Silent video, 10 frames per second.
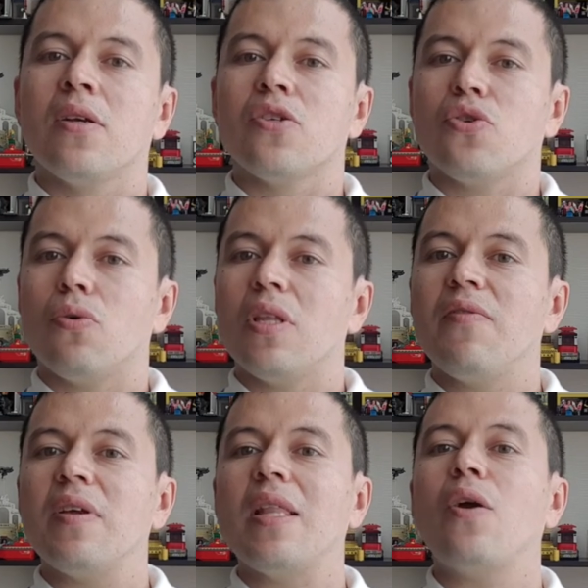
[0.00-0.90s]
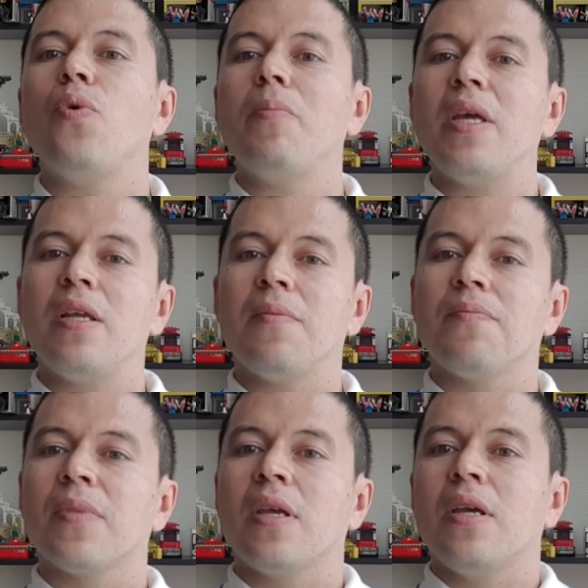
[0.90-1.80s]
So, living like we mean it
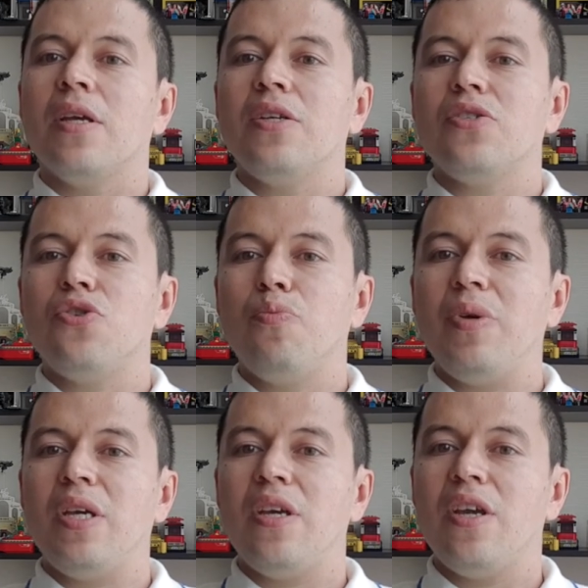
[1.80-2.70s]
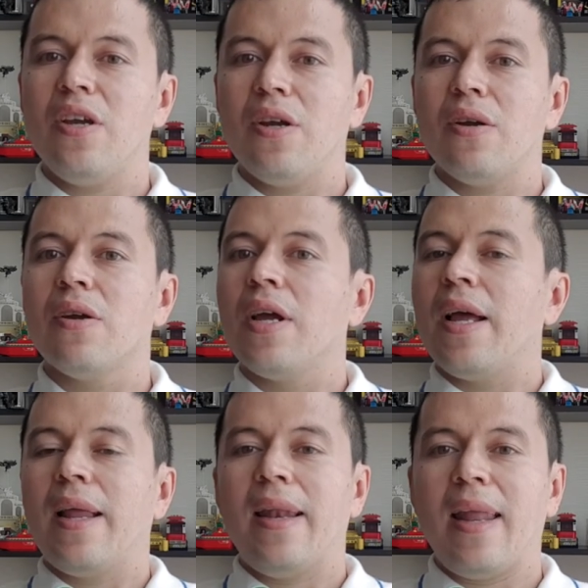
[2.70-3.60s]
is to be here,
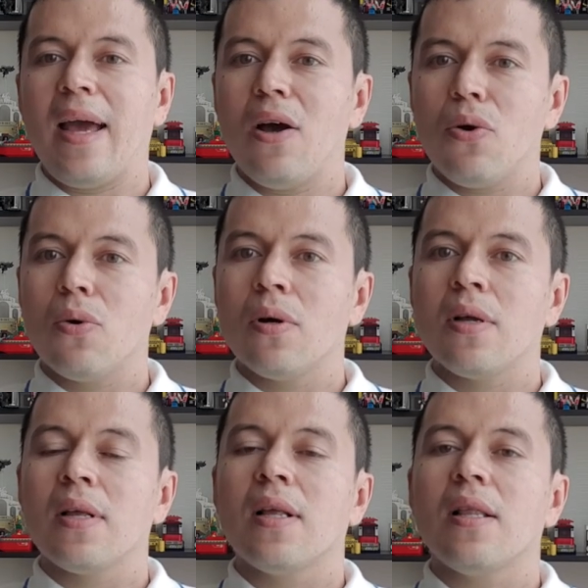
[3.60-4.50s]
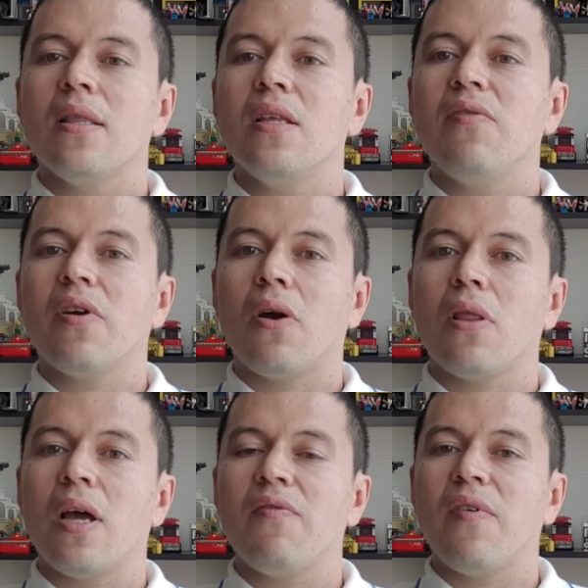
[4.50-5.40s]
now, living our
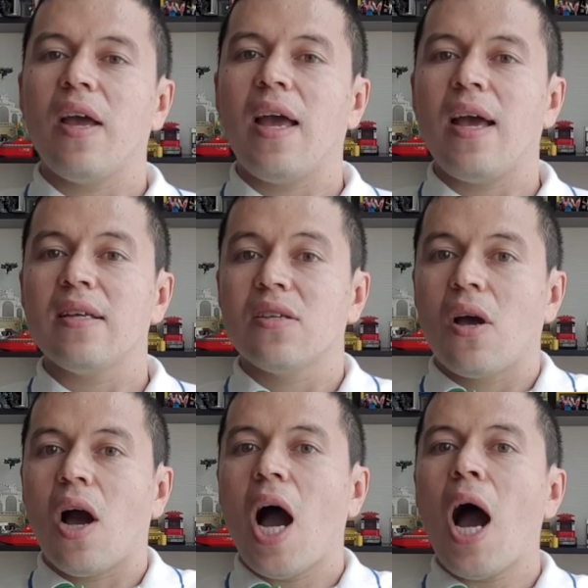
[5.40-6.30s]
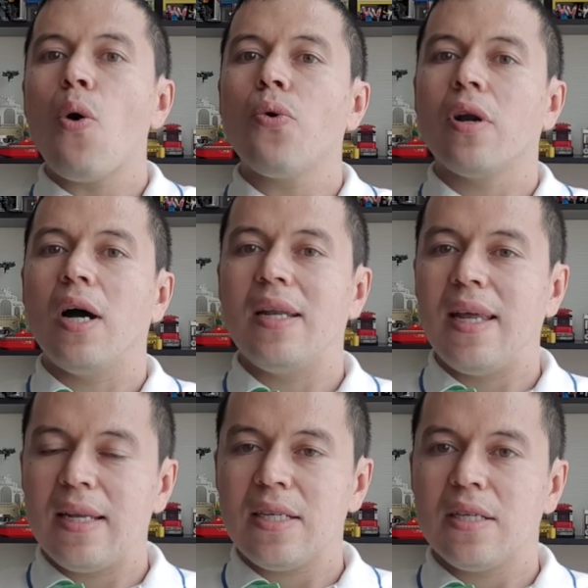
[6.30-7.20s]
life as our
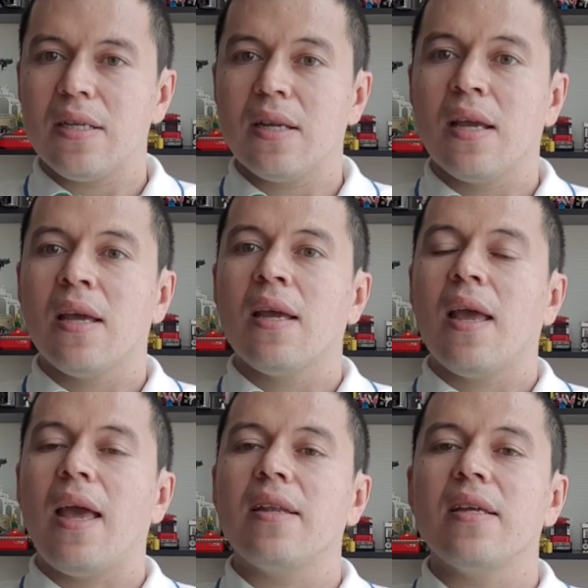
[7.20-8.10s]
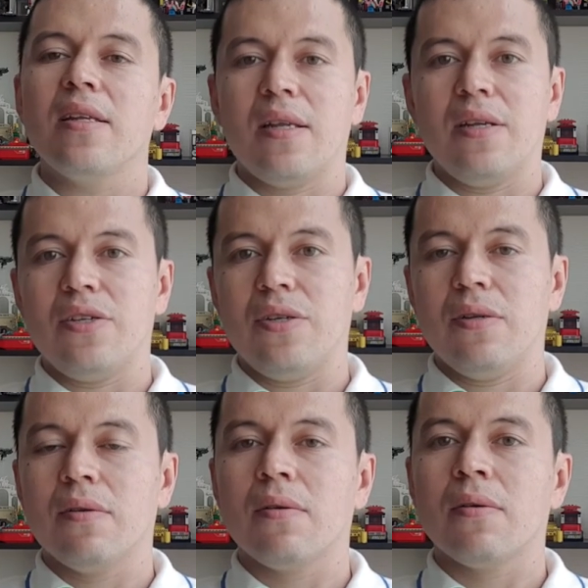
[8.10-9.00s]
attention and intention.